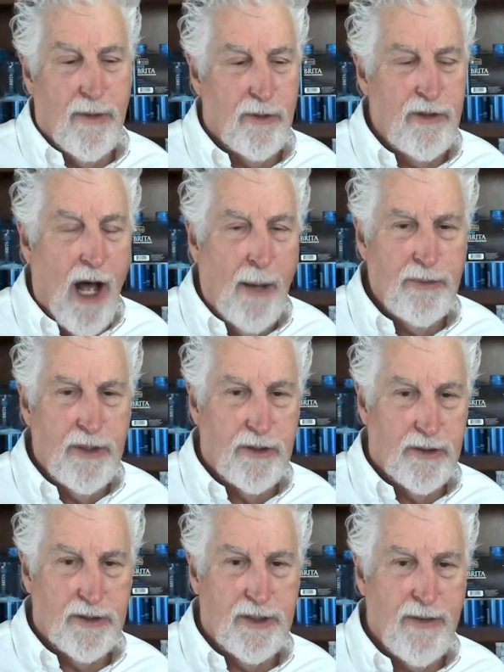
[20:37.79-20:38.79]
those
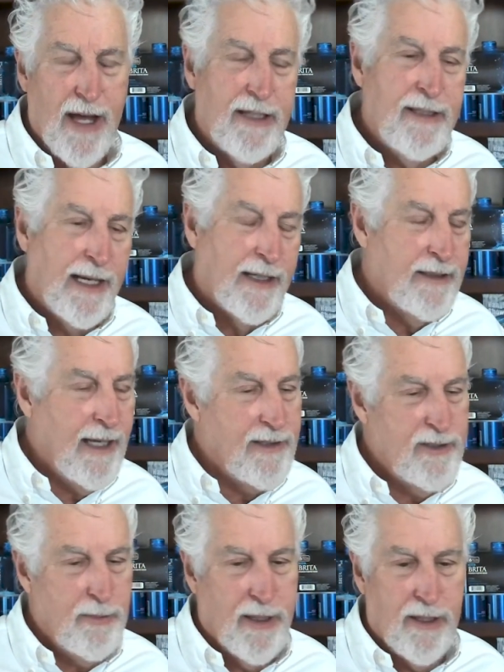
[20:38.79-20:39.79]
obstacles of how to take a
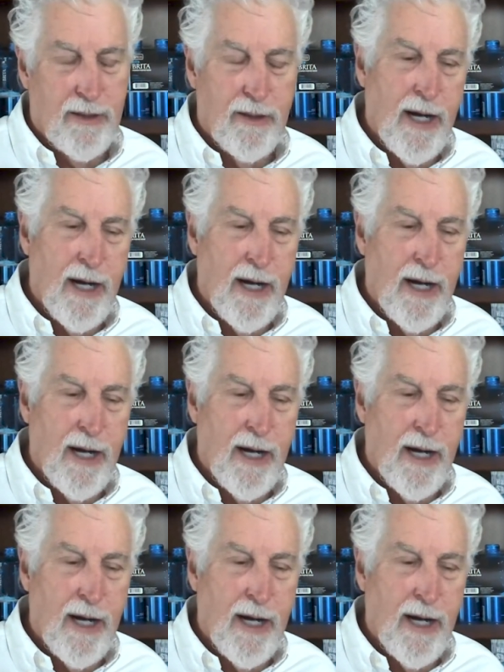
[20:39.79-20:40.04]
test better,